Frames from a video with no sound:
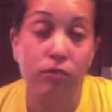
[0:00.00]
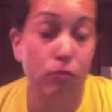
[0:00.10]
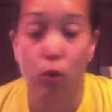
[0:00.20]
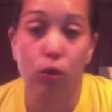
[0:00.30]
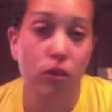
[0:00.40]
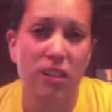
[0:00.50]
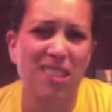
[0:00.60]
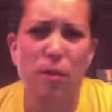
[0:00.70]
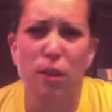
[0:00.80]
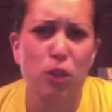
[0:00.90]
or
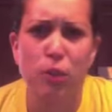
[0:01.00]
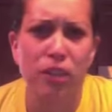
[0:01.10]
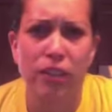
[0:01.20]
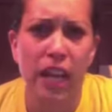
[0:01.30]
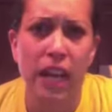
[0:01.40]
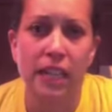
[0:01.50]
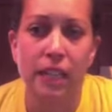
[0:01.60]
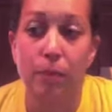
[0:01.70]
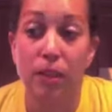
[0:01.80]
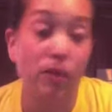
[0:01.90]
some other sweetener like
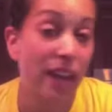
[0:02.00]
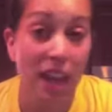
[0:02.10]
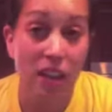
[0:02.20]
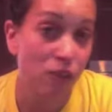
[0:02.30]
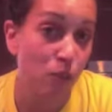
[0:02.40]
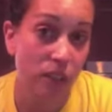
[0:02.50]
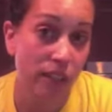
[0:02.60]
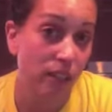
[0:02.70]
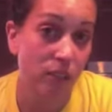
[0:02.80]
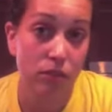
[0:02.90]
honey. But you can if you want to
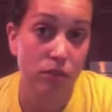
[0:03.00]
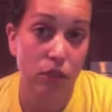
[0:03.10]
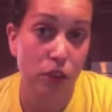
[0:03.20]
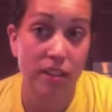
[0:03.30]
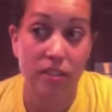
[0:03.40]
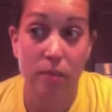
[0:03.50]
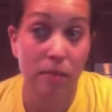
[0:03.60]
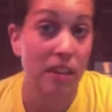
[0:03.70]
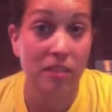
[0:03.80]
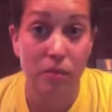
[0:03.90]
get a little crazy.
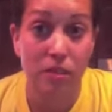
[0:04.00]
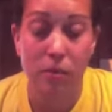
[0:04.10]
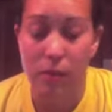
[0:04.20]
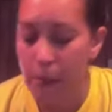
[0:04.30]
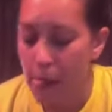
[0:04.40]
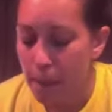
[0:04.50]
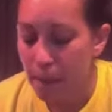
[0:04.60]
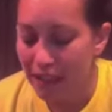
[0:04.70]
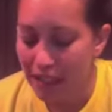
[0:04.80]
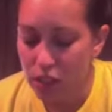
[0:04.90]
Maybe add some cinnamon.
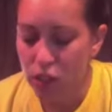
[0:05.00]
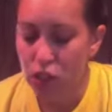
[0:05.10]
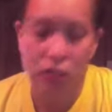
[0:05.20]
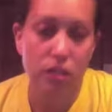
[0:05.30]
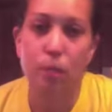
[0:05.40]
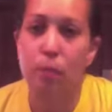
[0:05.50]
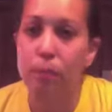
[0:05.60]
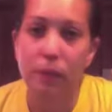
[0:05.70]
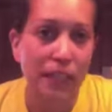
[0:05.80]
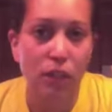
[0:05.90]
But this is just
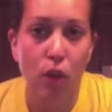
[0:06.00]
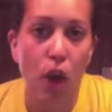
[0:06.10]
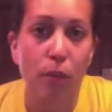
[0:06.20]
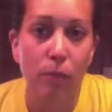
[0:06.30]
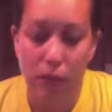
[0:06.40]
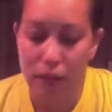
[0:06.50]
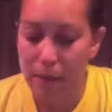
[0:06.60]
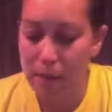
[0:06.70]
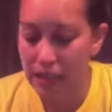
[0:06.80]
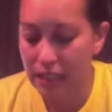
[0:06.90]
plain old almond butter that
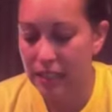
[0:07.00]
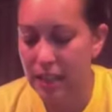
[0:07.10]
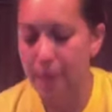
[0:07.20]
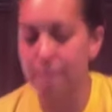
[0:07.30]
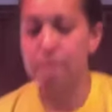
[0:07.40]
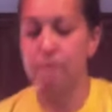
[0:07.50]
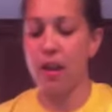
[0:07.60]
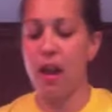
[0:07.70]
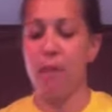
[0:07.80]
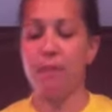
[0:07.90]
I'm making today.
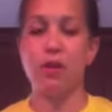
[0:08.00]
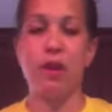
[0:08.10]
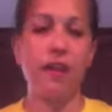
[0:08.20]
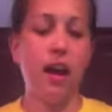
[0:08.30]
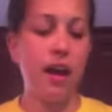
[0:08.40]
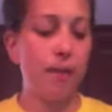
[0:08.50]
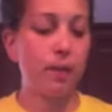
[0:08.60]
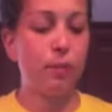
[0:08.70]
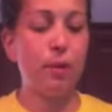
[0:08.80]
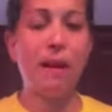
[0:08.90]
So I'm going
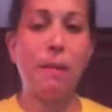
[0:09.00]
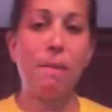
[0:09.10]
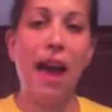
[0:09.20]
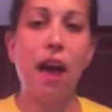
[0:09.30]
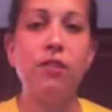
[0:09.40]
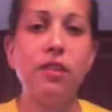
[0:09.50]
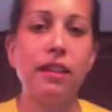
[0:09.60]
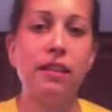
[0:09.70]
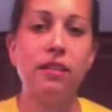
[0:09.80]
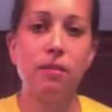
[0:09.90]
to put about a pound
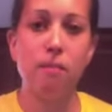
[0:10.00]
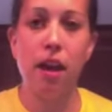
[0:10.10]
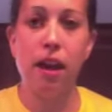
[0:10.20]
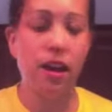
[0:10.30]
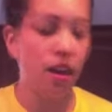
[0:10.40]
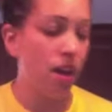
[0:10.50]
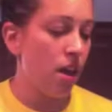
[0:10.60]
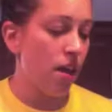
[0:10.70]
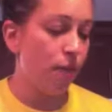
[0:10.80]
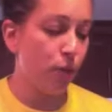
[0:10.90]
into my
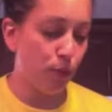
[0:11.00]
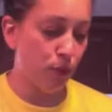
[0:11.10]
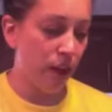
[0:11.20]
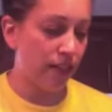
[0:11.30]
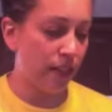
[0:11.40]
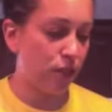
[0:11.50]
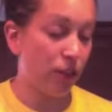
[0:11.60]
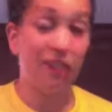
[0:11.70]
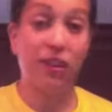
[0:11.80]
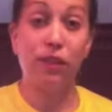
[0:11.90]
food processor
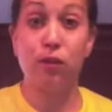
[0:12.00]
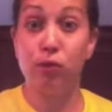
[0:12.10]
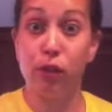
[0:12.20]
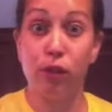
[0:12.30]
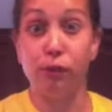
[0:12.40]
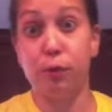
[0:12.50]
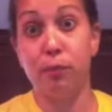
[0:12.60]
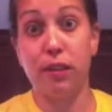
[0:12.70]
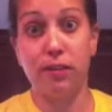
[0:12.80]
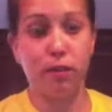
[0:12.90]
here. I've got this really old food
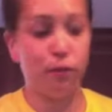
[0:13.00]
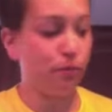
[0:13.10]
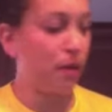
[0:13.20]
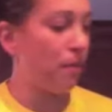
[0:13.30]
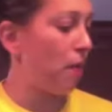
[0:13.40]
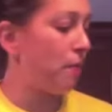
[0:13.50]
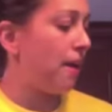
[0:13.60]
processor from my mom.